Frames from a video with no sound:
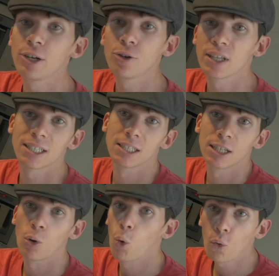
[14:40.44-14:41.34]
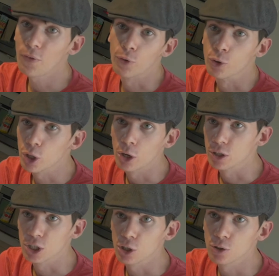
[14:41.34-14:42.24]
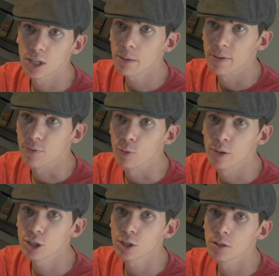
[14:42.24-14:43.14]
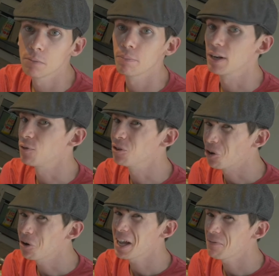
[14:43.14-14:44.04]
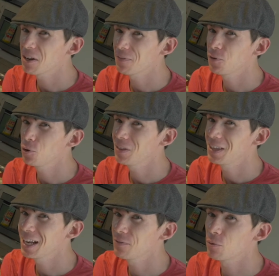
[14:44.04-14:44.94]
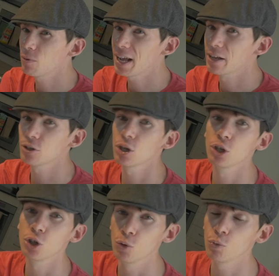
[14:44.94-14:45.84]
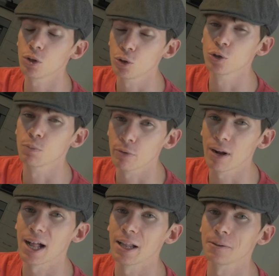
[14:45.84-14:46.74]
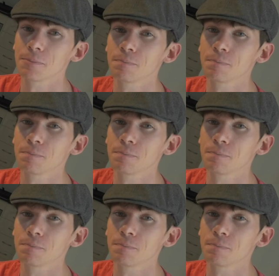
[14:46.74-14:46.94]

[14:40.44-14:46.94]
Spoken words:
do this until all the food tokens are used up if you wish, but if you don't have enough food at the end of the round, you will lose morale.